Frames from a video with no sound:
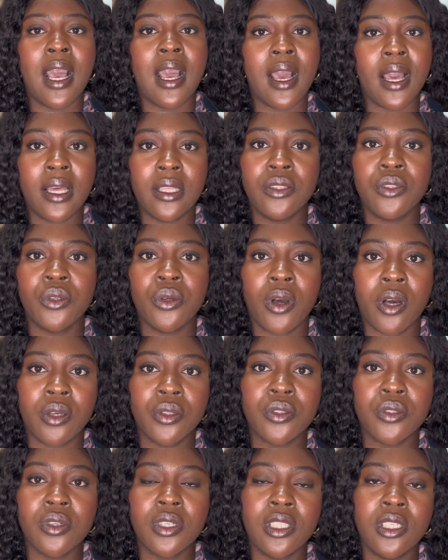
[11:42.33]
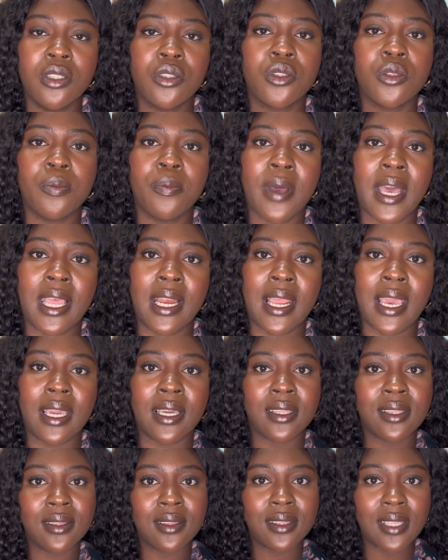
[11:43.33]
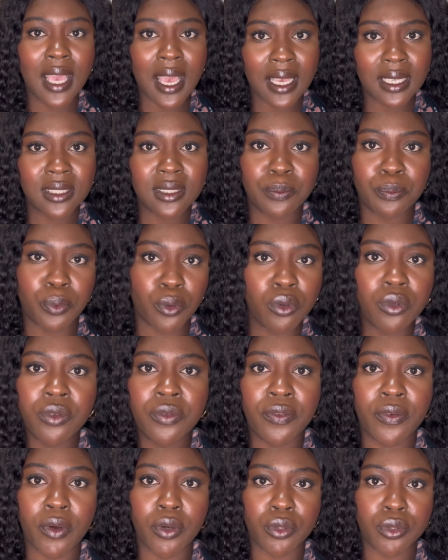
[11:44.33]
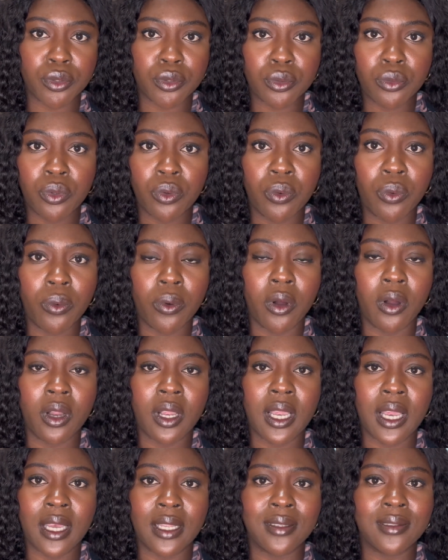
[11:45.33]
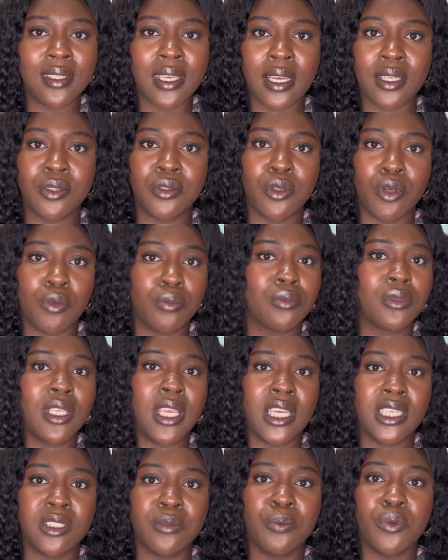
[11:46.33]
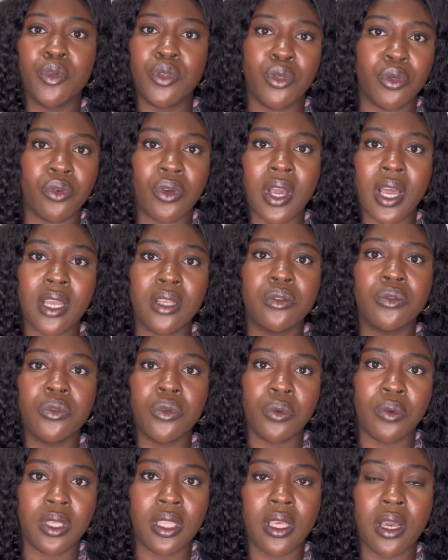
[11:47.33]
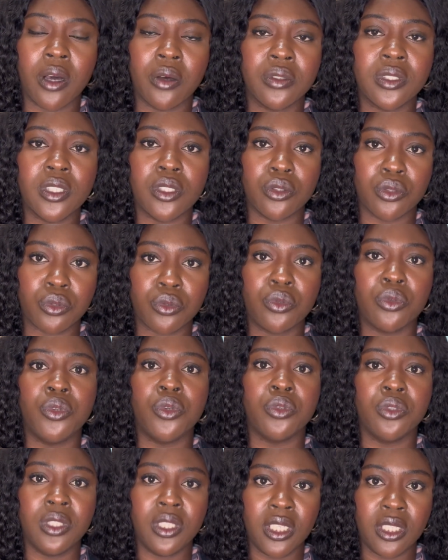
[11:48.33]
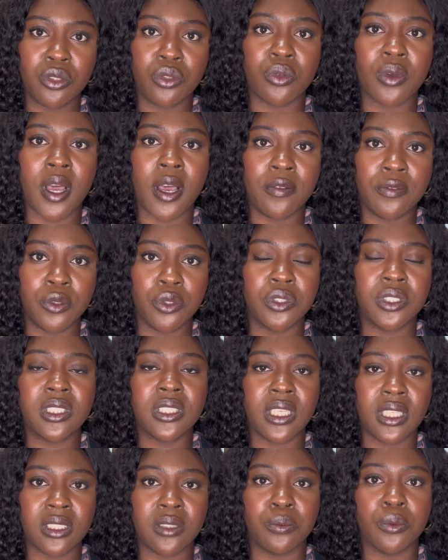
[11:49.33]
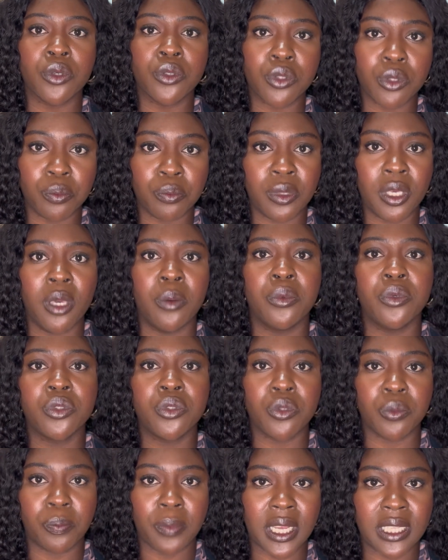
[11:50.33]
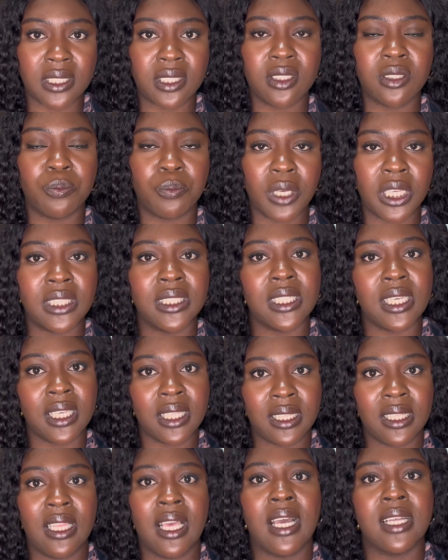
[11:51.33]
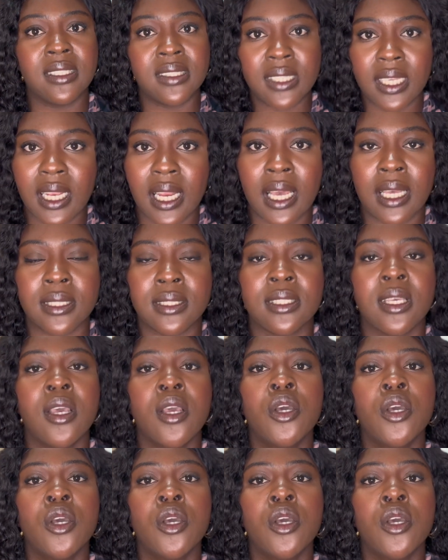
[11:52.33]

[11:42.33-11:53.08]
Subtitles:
And you also need to buy like textbook for schoolwork, and there are some textbook you can't do without in school. You need to have those textbooks to be able to participate in that class.